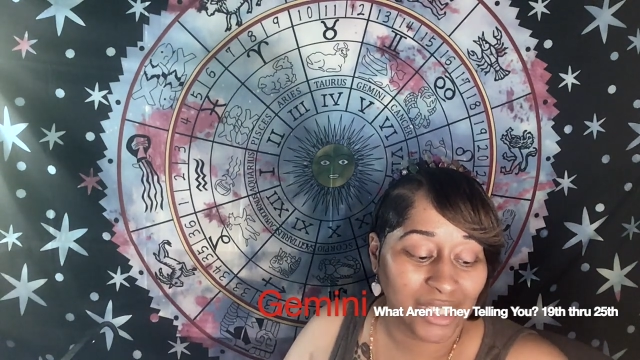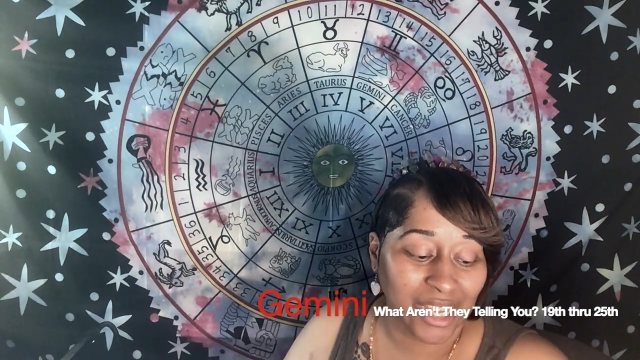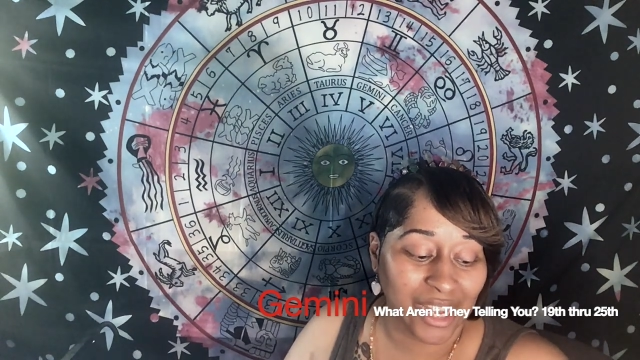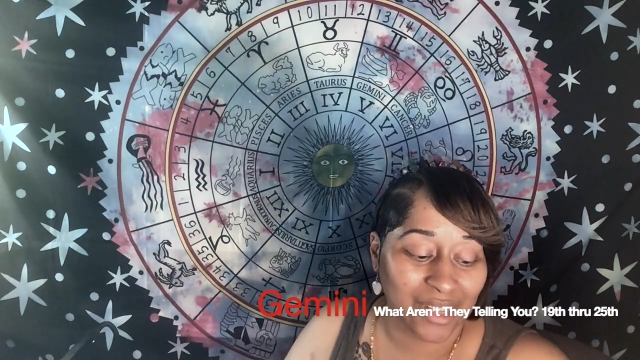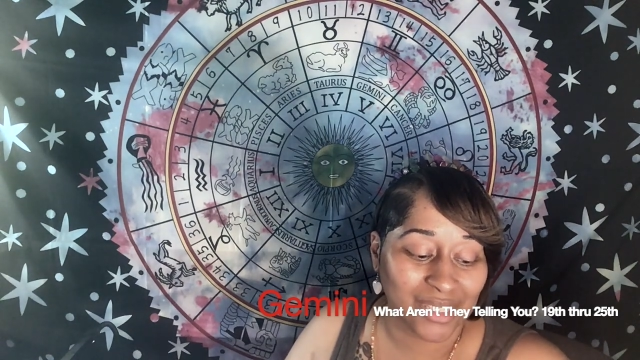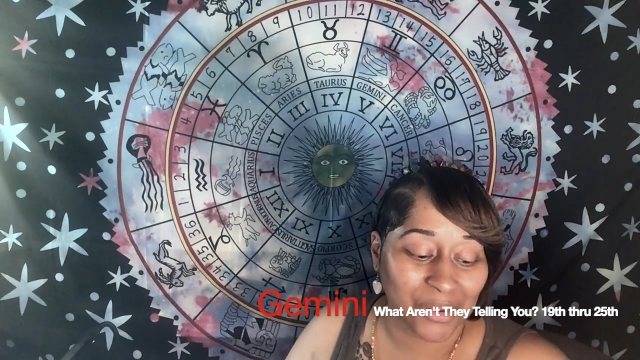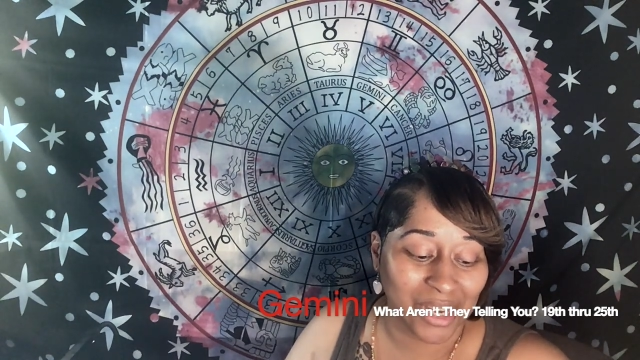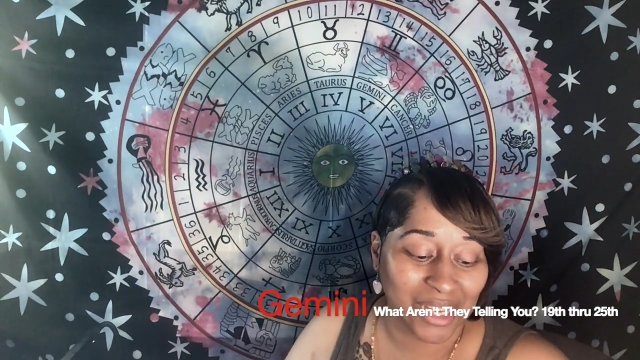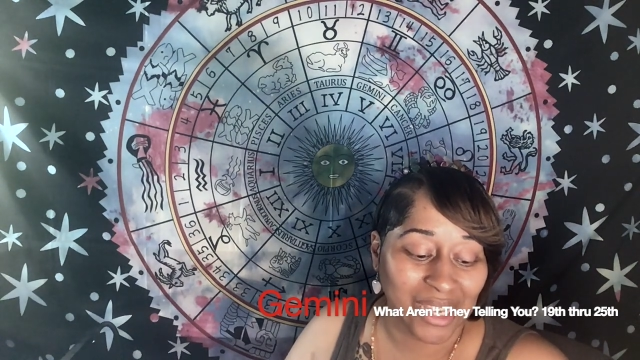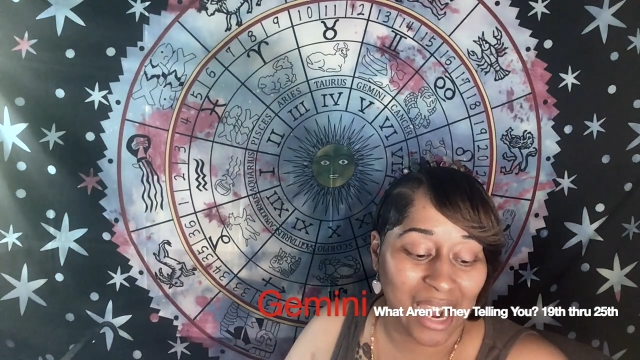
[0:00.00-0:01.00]
Cancer,
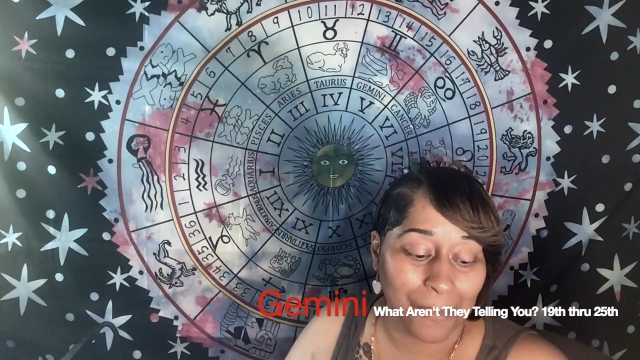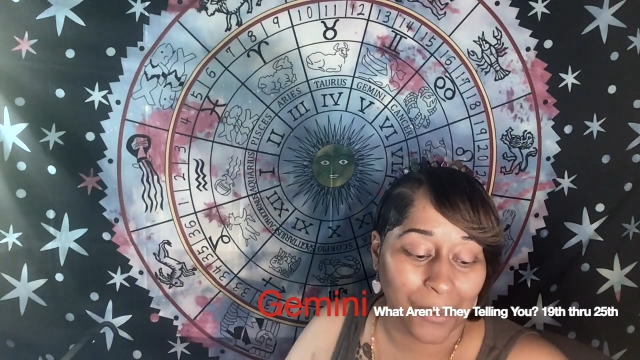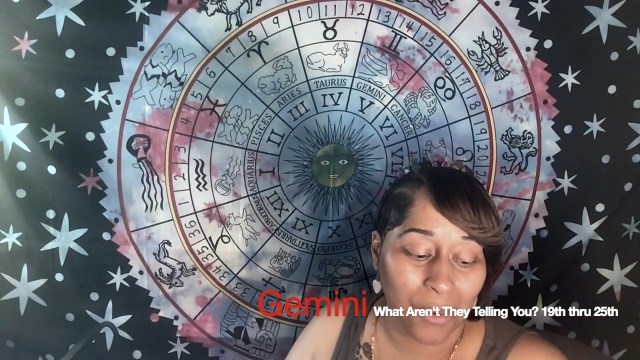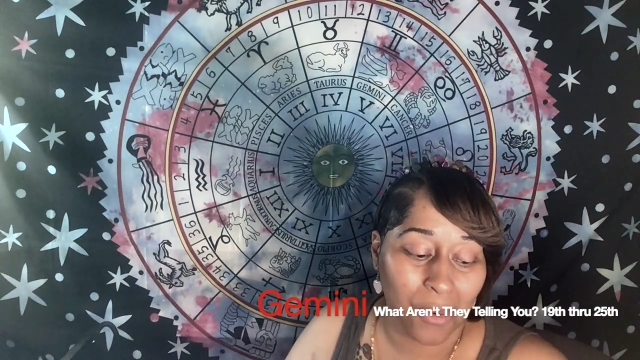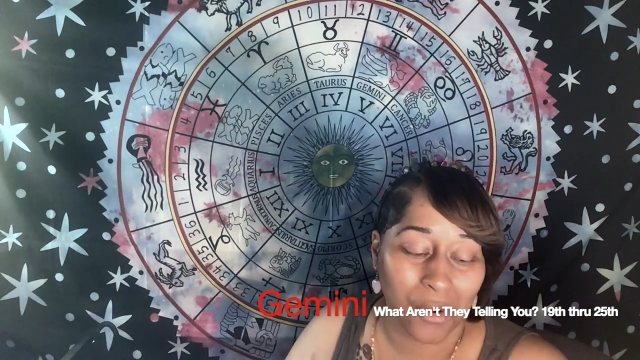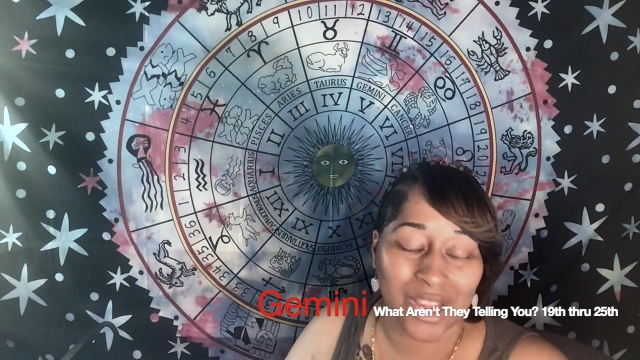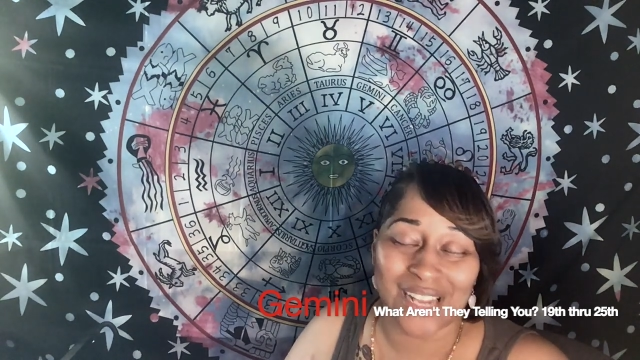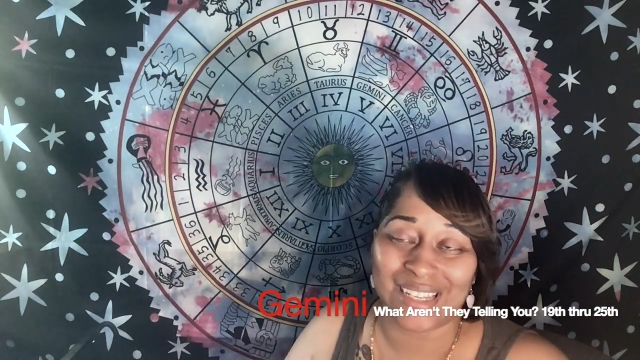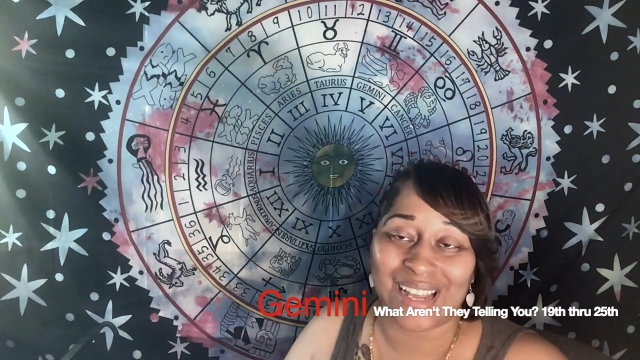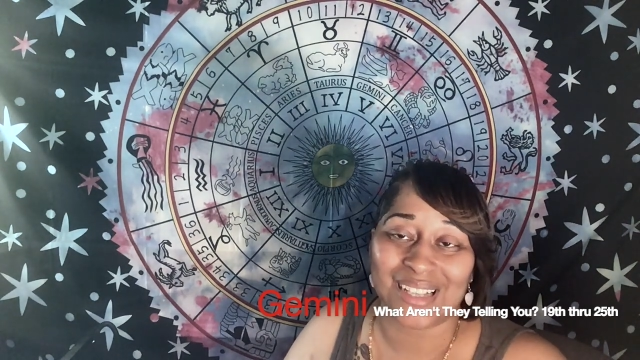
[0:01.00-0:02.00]
and Capricorn,
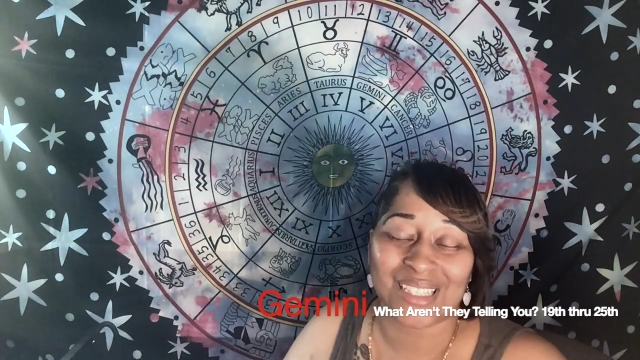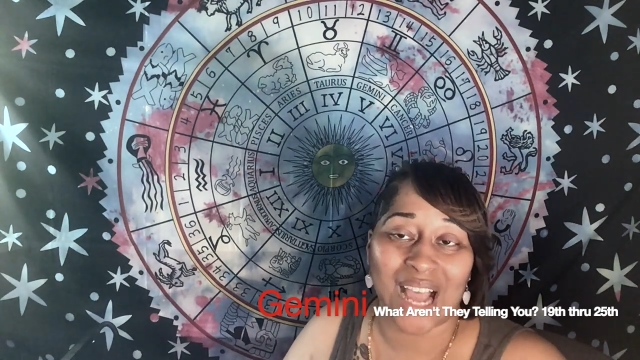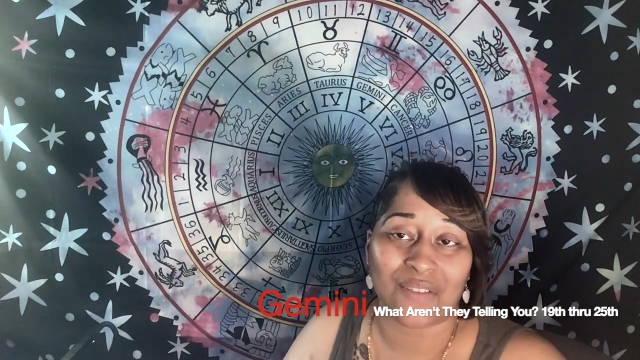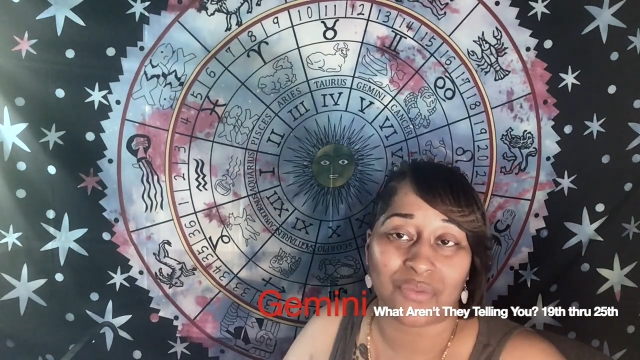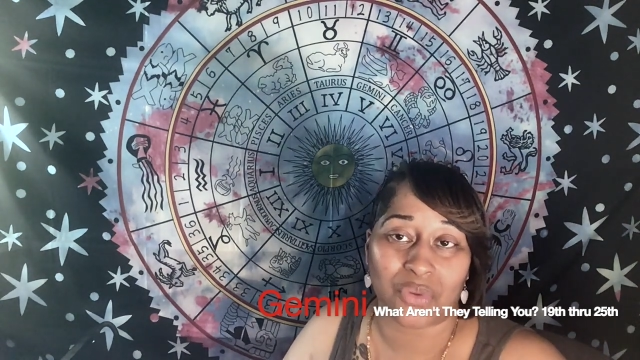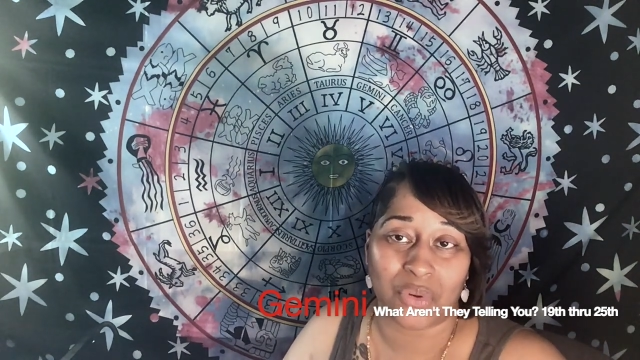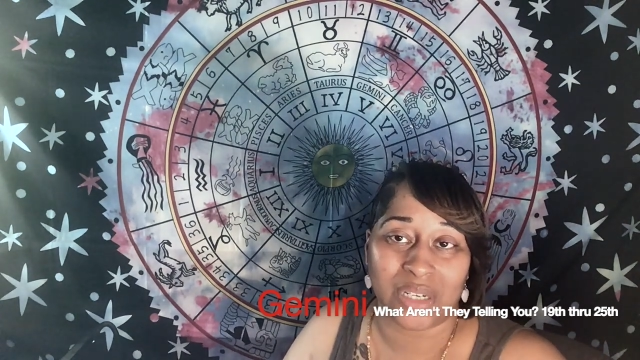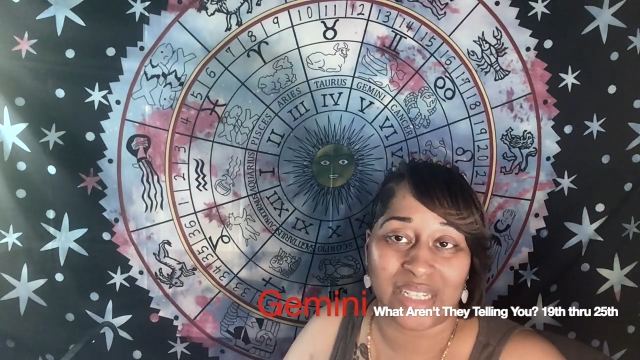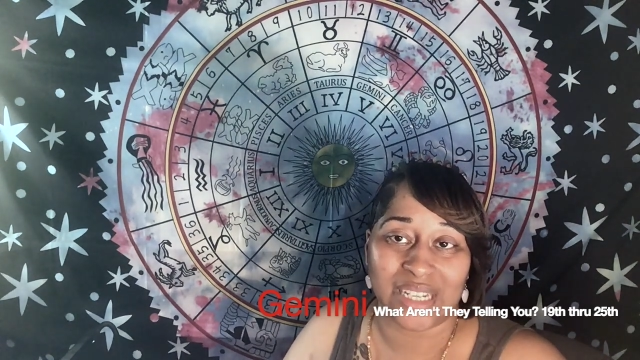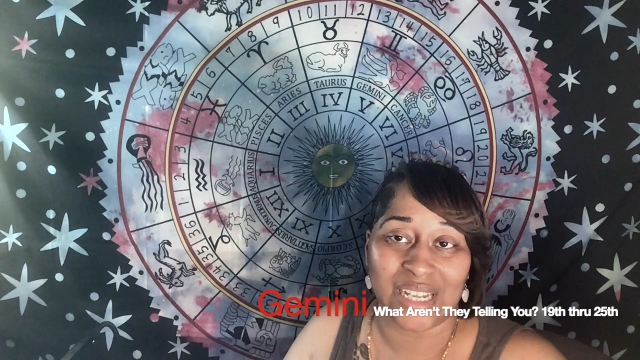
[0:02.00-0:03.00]
and yes, I've
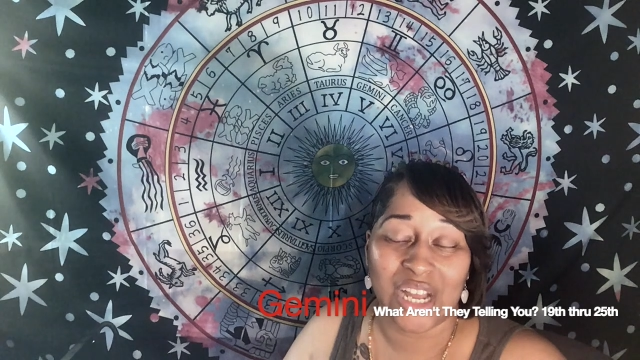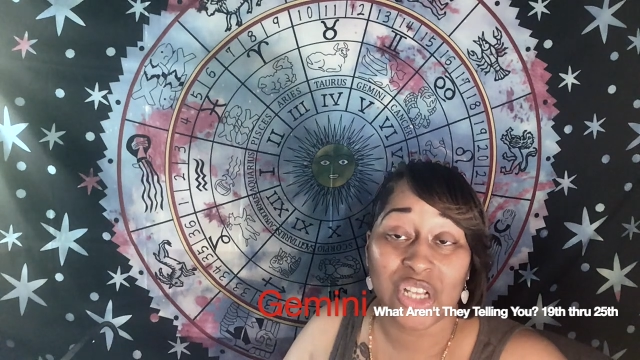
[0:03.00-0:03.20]
ruined it.